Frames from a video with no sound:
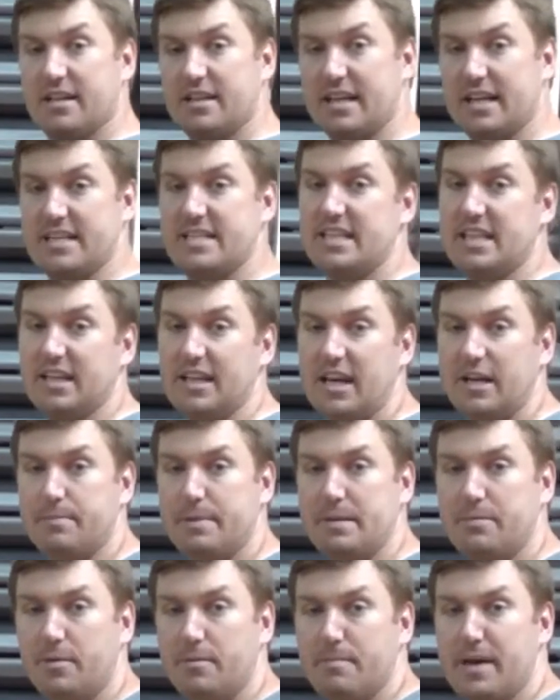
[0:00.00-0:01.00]
that I see a lot of
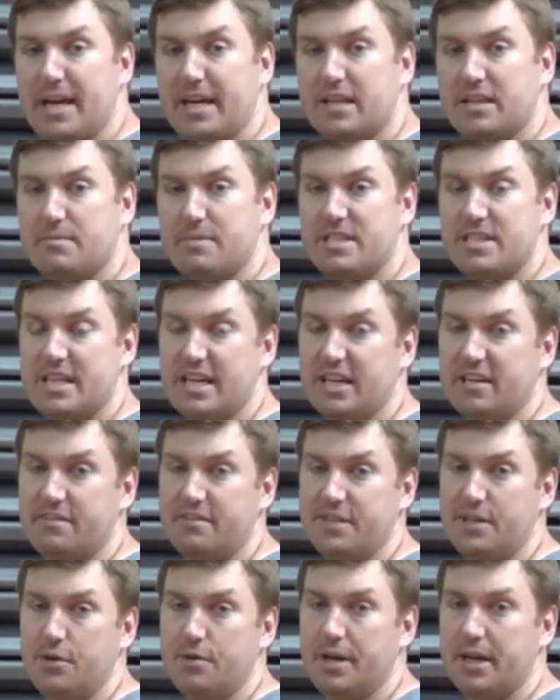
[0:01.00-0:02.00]
people make the mistake
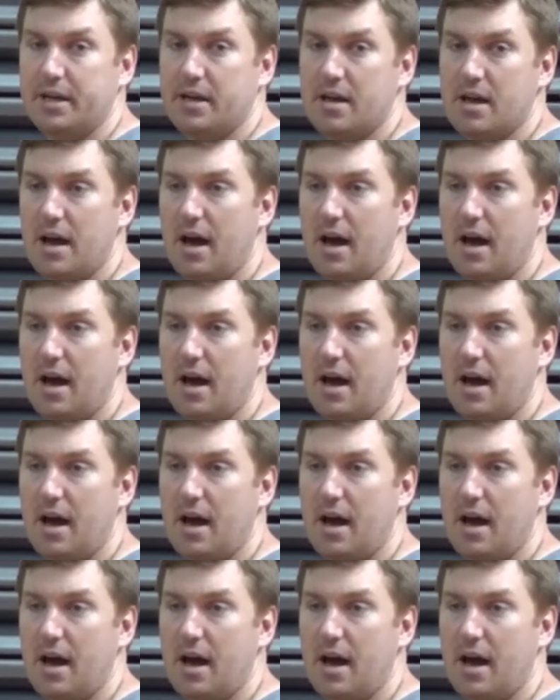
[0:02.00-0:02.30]
of doing